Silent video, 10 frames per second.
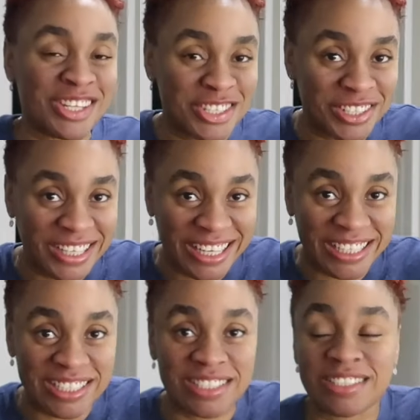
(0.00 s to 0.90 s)
So
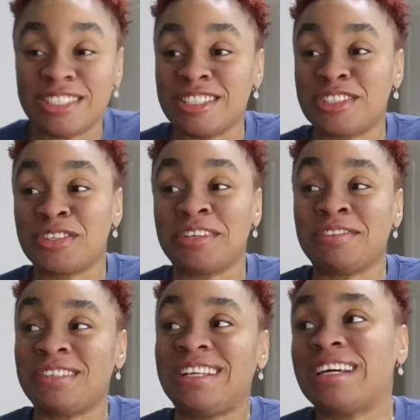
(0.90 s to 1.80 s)
guys, this is not
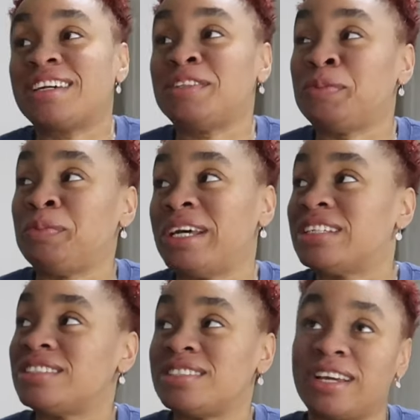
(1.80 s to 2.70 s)
even like the
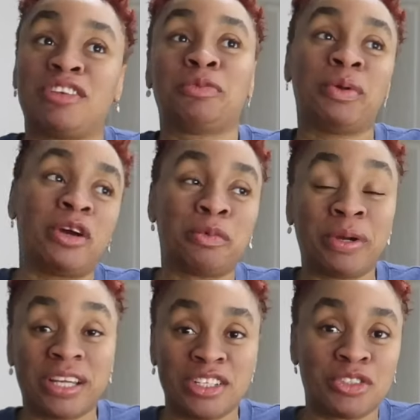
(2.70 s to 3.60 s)
best kind of pair of
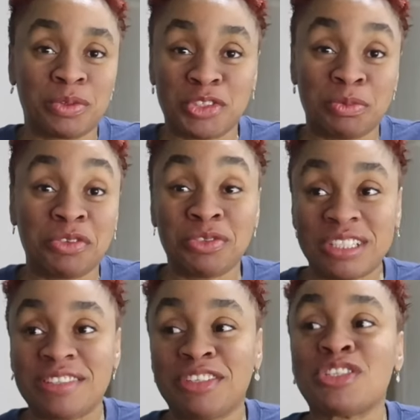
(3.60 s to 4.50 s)
package watch we're
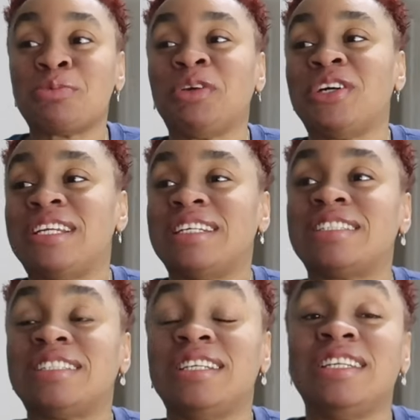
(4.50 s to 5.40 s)
receiving to be honest.
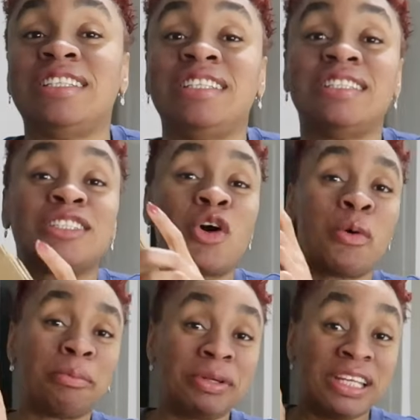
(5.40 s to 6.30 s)
This
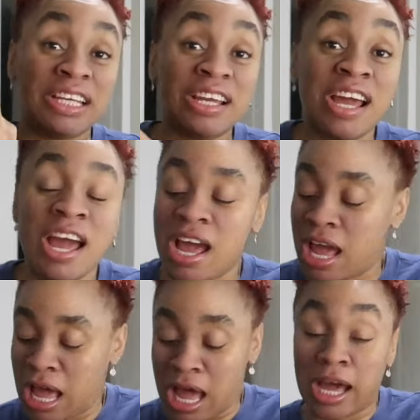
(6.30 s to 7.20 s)
company
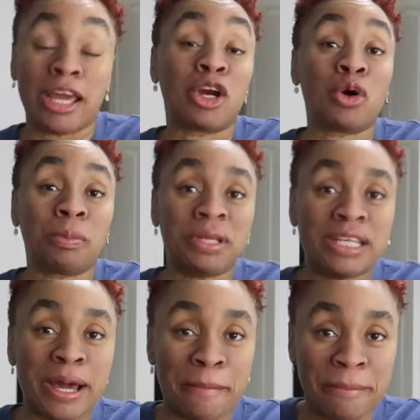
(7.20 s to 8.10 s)
a company
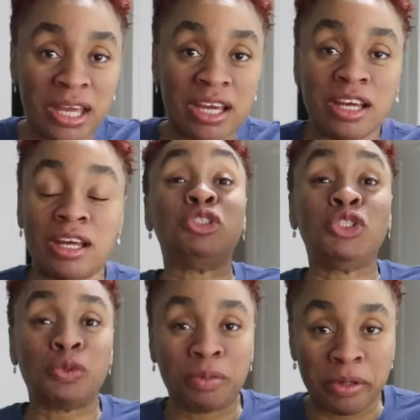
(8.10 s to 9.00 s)
that make
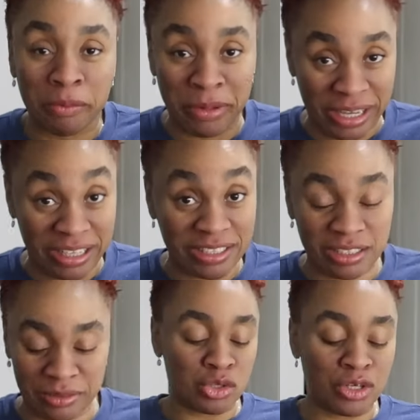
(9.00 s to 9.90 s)
dupe bags
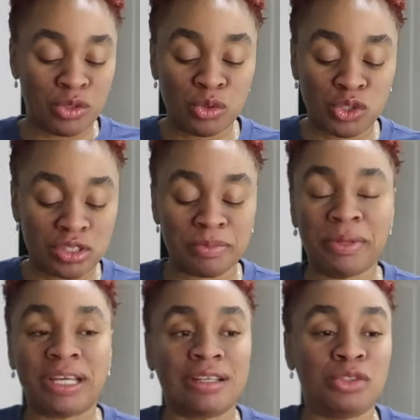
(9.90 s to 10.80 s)
so they don't just
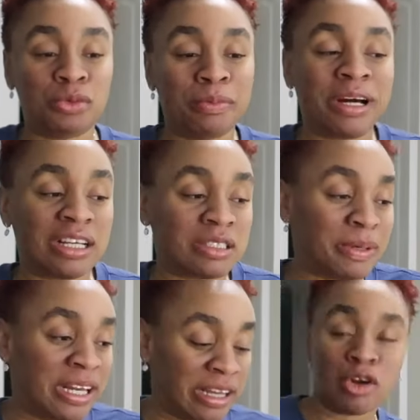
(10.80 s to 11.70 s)
make dupe bags that are